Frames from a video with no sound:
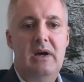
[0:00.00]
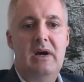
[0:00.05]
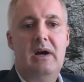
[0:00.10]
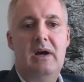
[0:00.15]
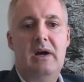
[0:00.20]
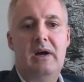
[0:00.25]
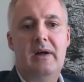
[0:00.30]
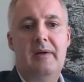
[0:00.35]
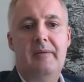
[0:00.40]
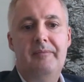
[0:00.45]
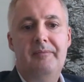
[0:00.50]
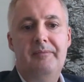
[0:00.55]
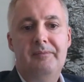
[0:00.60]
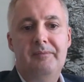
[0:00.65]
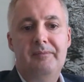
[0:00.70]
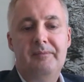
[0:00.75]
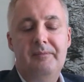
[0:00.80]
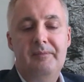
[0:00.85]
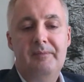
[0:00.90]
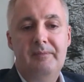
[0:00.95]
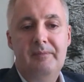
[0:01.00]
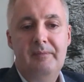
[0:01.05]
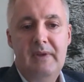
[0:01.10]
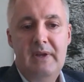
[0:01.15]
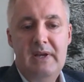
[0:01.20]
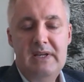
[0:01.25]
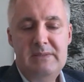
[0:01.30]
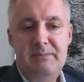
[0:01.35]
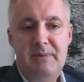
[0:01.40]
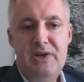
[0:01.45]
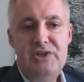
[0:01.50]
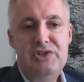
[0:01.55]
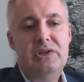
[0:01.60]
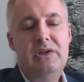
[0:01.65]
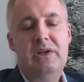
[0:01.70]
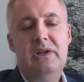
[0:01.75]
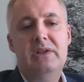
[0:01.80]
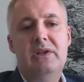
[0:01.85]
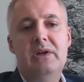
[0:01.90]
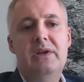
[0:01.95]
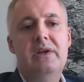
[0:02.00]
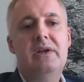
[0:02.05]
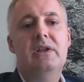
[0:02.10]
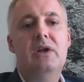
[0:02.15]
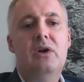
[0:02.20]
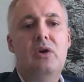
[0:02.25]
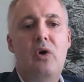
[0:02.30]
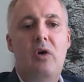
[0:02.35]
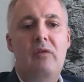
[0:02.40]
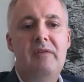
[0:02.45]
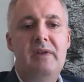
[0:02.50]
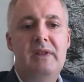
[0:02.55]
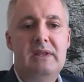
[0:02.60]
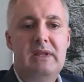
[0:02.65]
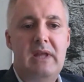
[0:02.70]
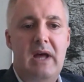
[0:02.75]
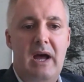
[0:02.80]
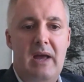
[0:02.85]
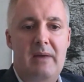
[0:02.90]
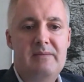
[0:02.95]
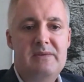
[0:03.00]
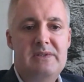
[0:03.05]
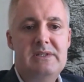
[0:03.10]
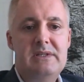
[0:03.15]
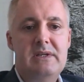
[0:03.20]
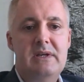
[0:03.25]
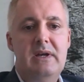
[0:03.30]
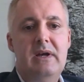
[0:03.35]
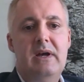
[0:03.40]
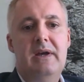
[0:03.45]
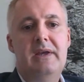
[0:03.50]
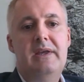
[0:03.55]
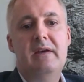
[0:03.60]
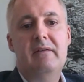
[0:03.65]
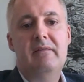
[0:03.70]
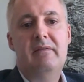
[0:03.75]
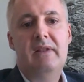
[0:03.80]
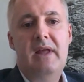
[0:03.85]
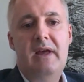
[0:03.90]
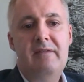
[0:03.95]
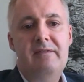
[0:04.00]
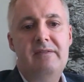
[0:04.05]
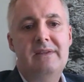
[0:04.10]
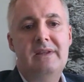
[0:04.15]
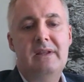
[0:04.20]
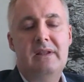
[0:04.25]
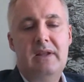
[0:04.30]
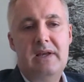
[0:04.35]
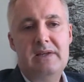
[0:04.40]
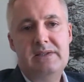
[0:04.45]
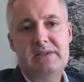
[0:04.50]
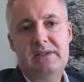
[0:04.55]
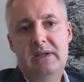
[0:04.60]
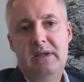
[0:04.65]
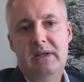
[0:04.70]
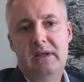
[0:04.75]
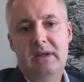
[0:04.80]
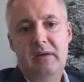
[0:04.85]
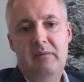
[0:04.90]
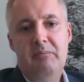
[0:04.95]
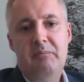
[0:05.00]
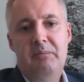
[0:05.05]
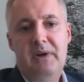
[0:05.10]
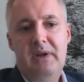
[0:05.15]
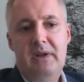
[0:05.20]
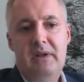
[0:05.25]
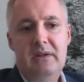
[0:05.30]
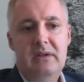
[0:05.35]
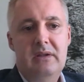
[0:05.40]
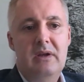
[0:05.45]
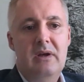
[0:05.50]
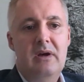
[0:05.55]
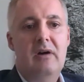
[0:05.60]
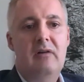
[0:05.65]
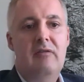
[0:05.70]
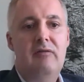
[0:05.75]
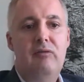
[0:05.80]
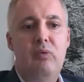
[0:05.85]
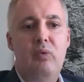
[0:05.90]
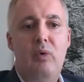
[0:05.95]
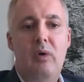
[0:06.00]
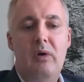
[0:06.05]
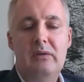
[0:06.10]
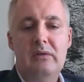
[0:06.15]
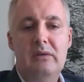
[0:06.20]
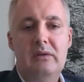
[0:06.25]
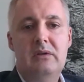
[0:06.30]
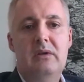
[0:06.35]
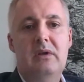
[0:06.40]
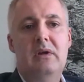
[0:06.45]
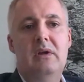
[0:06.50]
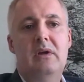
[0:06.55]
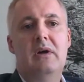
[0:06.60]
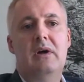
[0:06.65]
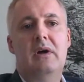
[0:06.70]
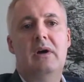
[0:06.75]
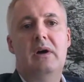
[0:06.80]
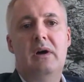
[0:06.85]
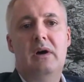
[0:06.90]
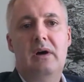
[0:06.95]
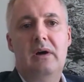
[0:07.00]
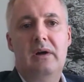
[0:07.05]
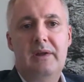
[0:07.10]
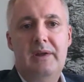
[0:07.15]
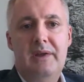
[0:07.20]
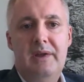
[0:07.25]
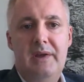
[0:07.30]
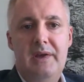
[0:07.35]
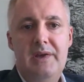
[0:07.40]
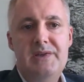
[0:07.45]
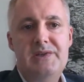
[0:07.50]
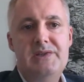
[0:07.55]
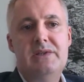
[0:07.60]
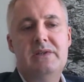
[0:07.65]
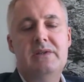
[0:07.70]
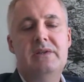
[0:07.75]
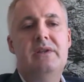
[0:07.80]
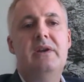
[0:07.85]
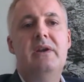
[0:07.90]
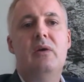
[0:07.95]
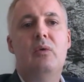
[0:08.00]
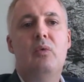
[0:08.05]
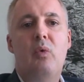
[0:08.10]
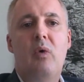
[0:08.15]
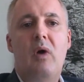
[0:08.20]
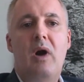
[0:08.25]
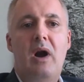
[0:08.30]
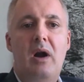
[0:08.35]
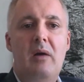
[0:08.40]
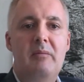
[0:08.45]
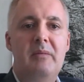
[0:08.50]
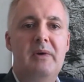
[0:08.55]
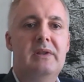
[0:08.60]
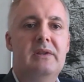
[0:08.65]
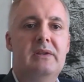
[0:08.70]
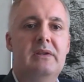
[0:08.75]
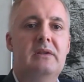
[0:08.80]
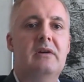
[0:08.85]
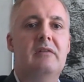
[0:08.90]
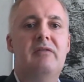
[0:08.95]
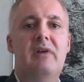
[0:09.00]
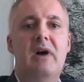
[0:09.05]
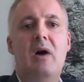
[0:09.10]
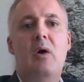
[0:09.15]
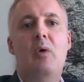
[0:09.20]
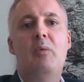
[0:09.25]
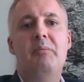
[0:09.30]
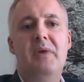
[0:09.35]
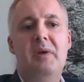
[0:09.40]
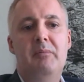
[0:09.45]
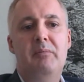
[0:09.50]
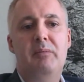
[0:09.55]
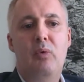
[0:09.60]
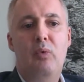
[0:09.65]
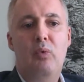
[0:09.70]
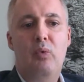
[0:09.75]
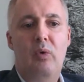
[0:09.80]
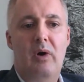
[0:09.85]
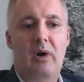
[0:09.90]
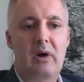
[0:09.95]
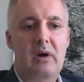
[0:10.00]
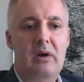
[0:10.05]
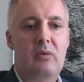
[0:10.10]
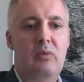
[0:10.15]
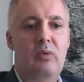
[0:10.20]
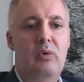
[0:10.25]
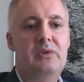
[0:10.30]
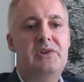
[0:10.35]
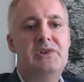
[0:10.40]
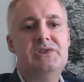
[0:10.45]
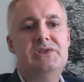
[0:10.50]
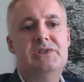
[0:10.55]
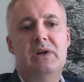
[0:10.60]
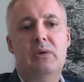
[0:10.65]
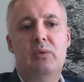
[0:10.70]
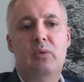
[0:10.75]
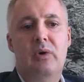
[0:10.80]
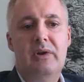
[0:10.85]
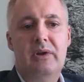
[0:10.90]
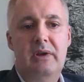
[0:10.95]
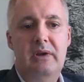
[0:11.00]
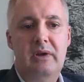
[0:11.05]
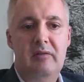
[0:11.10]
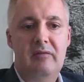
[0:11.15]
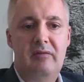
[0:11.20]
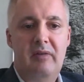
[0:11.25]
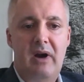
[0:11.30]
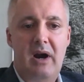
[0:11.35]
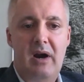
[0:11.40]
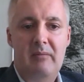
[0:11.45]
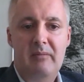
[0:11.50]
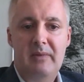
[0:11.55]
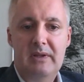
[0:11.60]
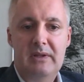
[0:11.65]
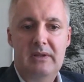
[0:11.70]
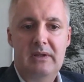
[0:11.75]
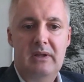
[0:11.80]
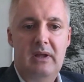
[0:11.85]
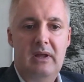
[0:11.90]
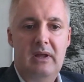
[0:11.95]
uh, especially during the COVID times, have left a lasting imprint of what is the requirement of how people work, what is their working environment.